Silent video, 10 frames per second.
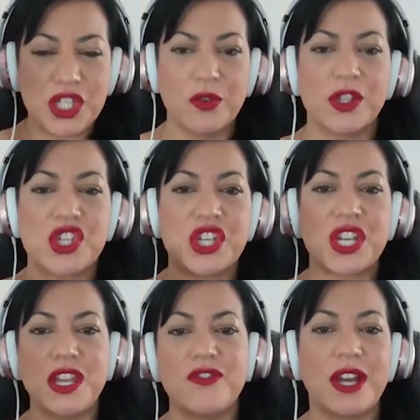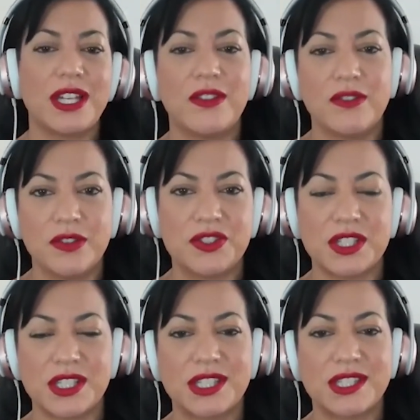you achieve that level of
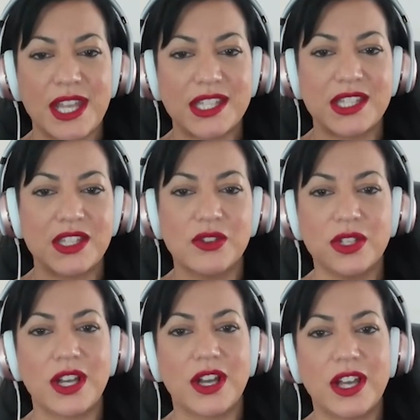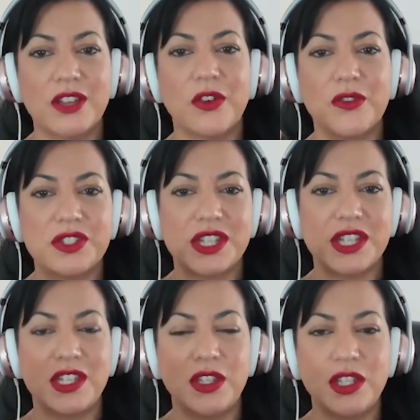success in your life, obviously
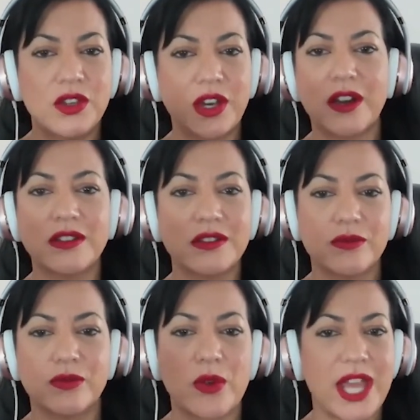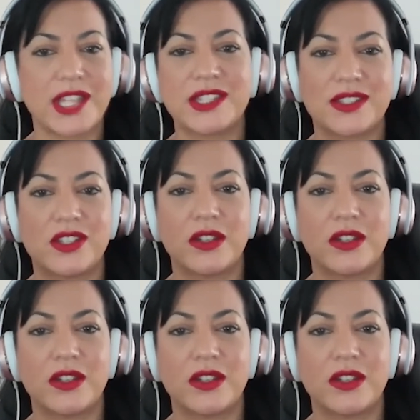you can't rest.